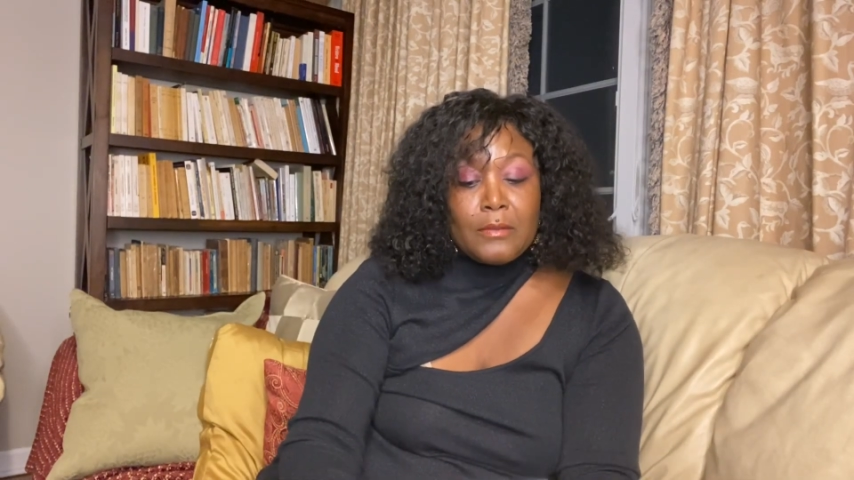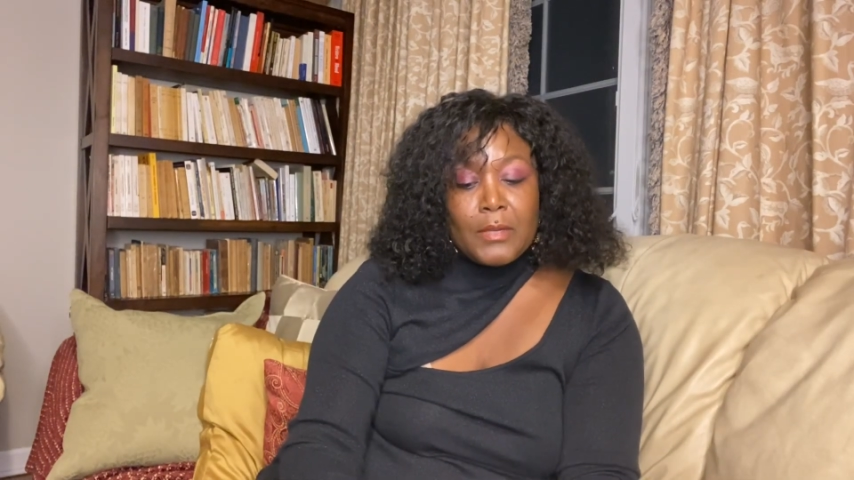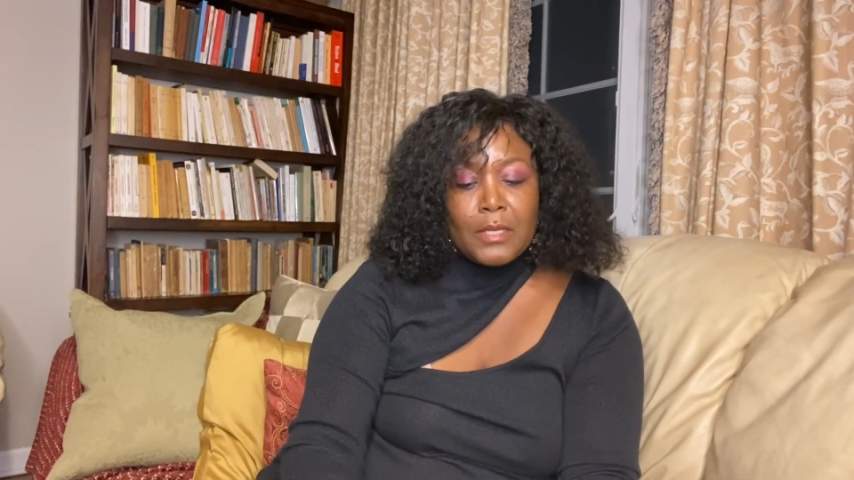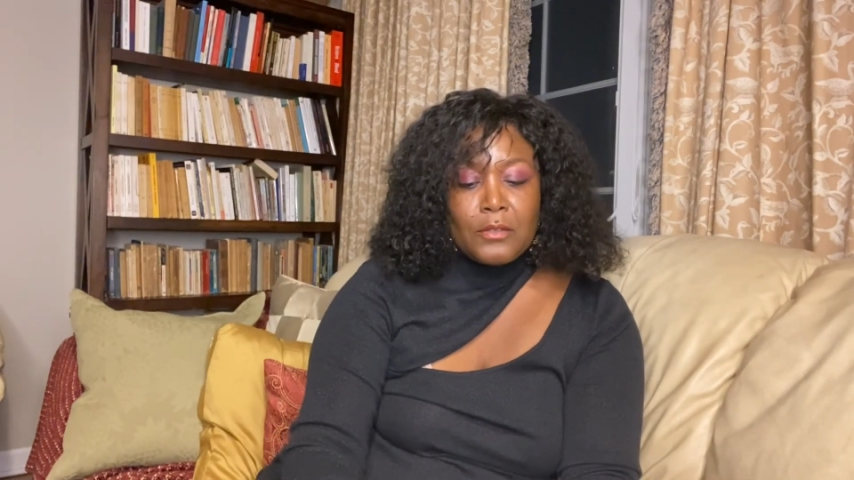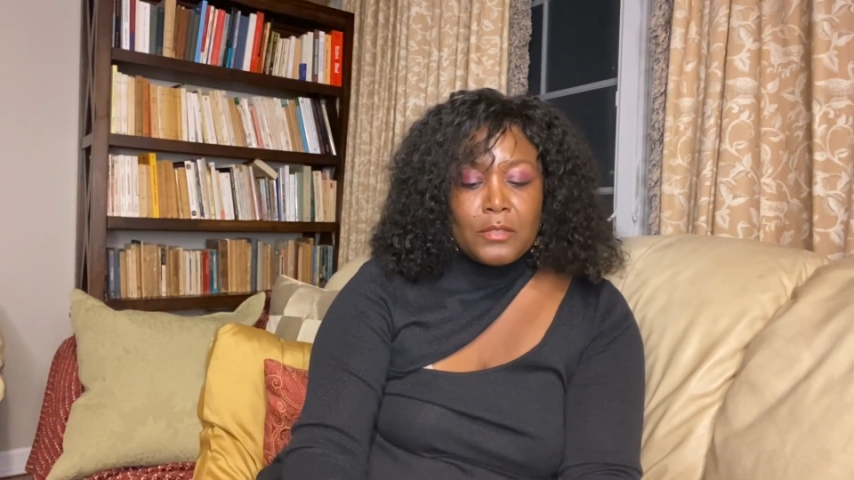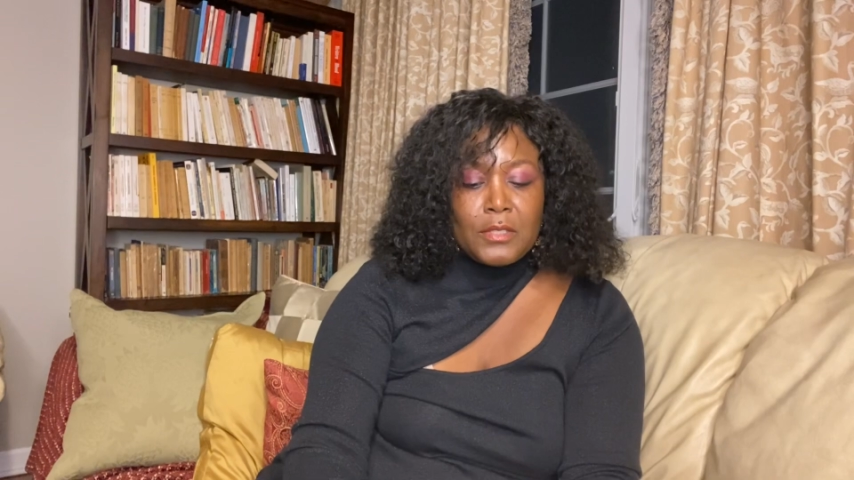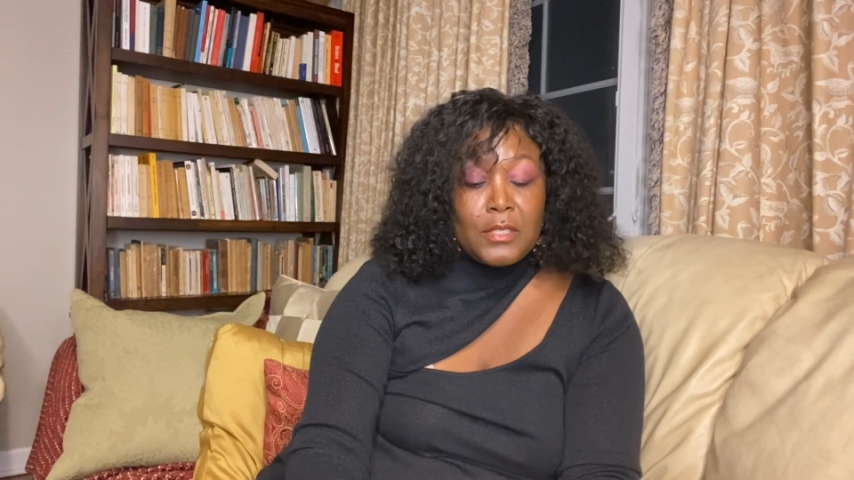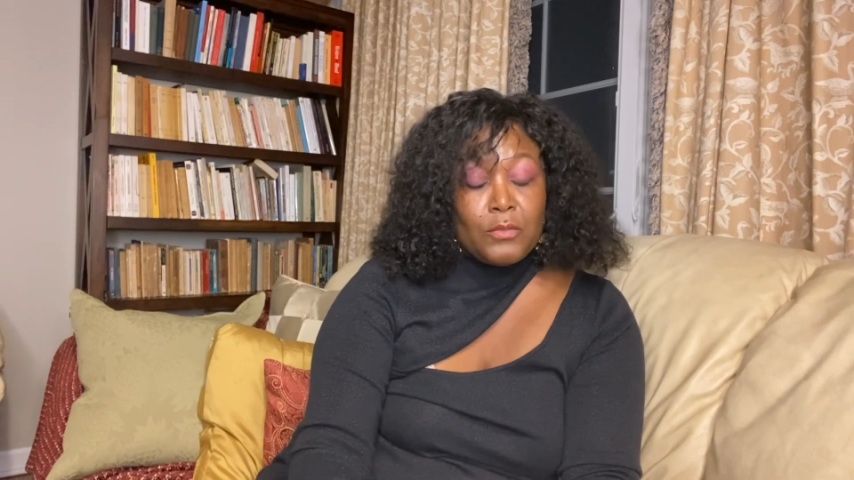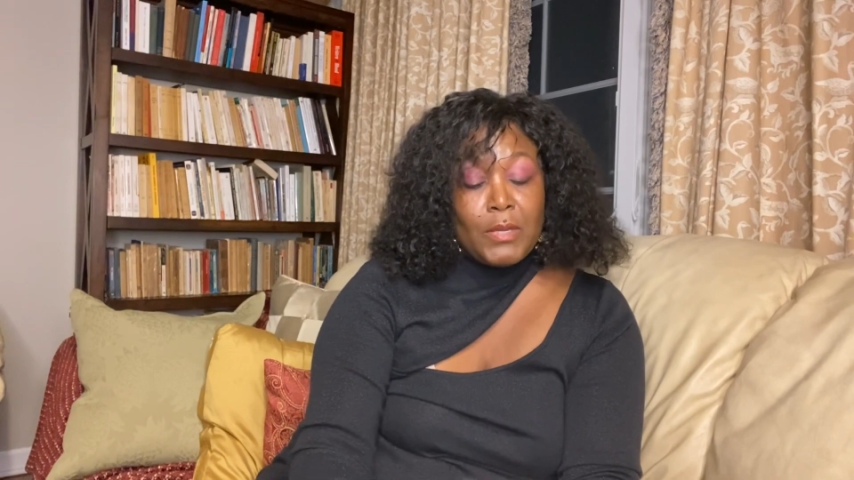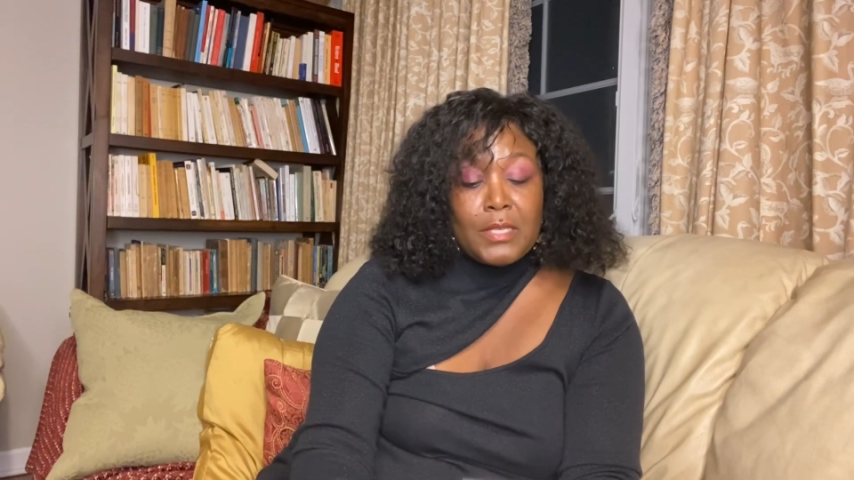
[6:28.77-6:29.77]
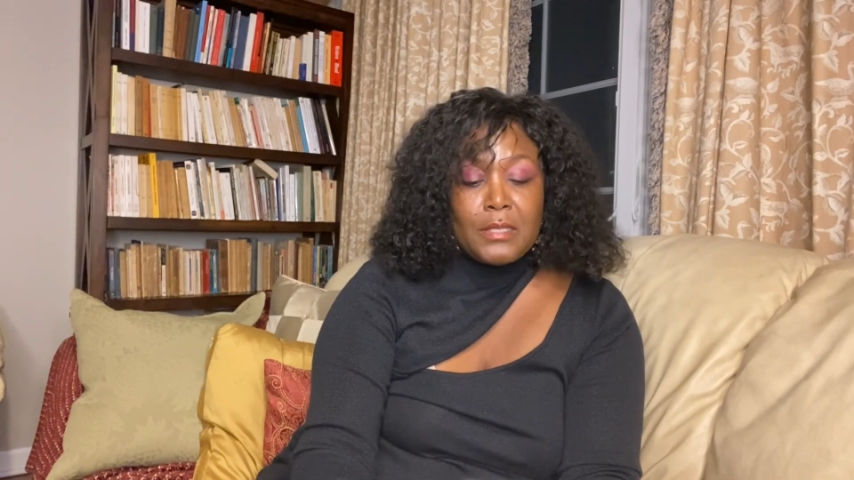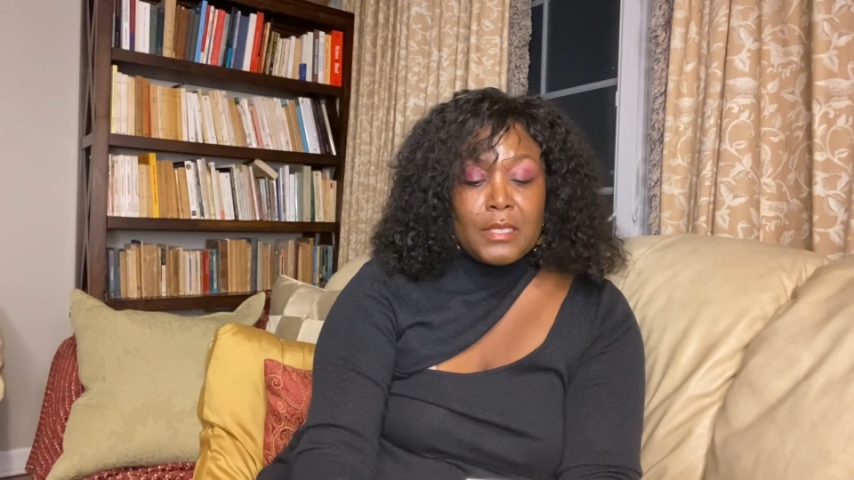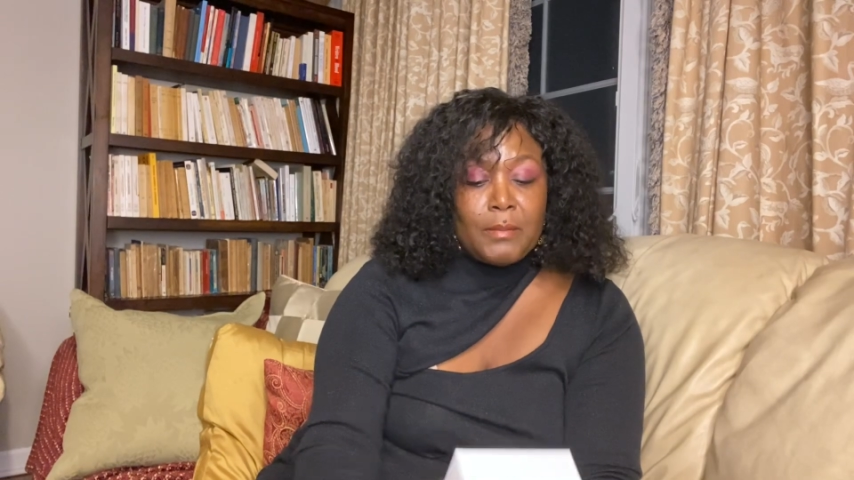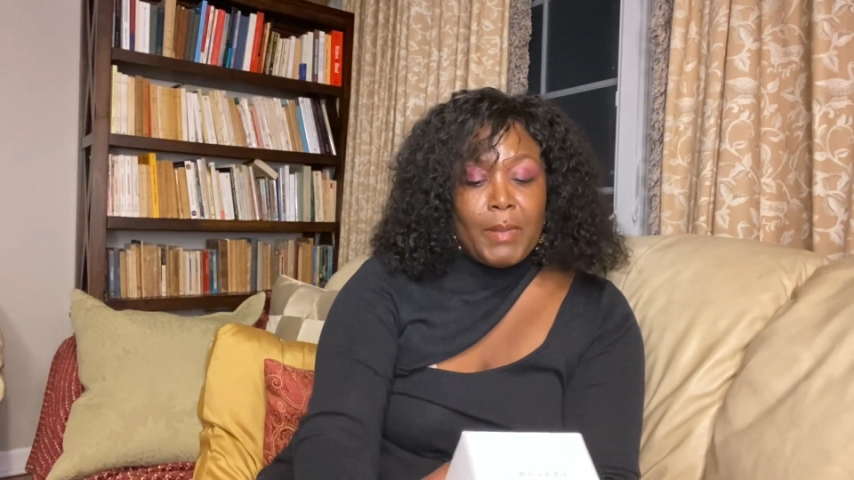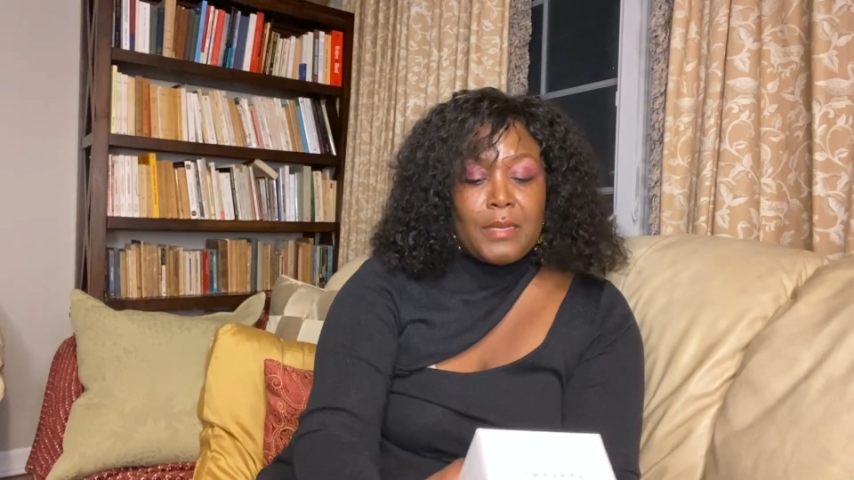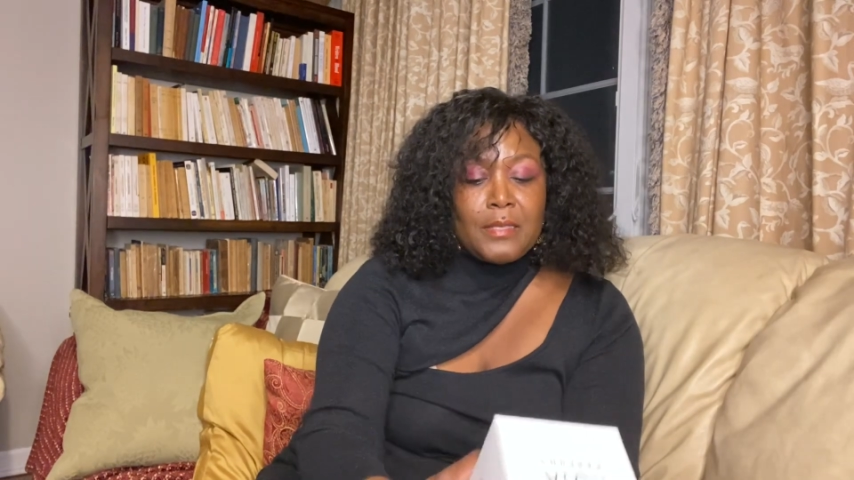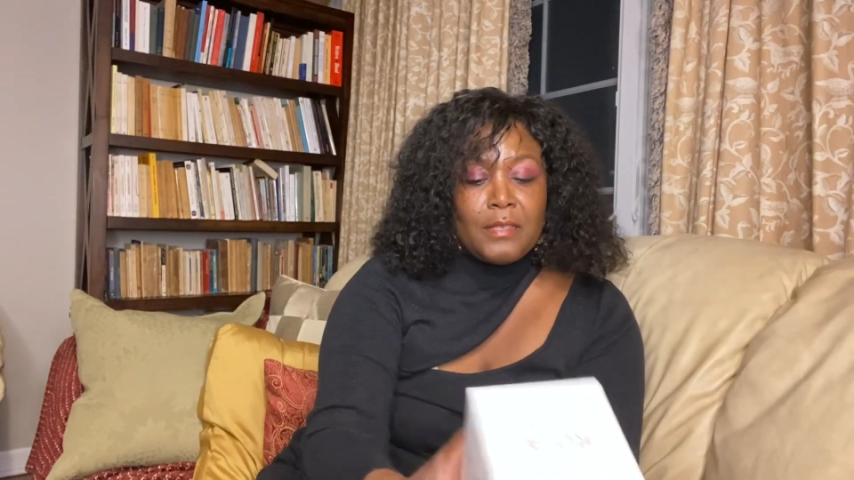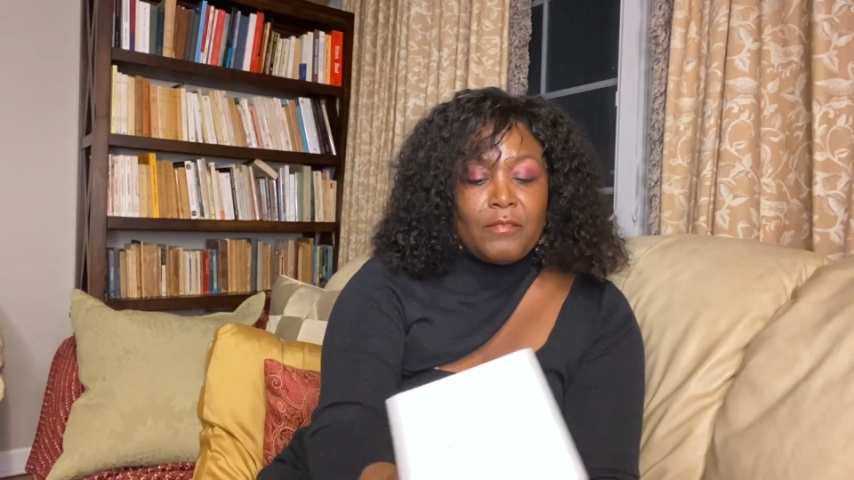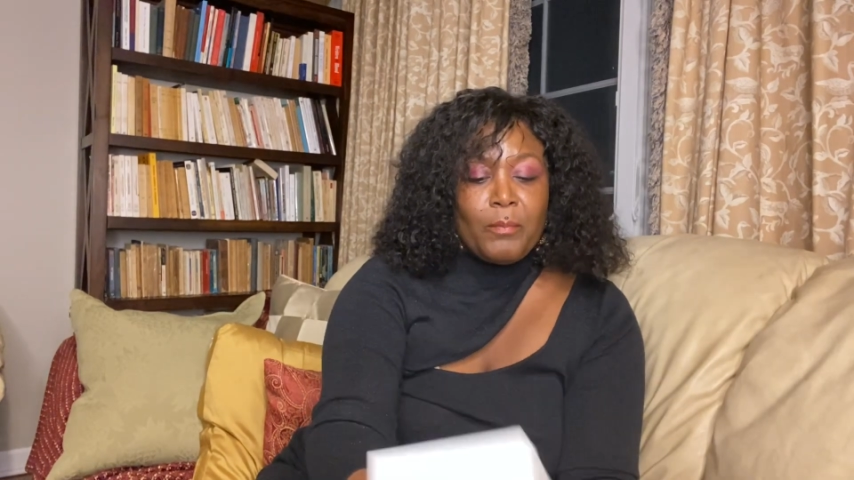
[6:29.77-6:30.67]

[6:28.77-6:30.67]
well, this one is expensive,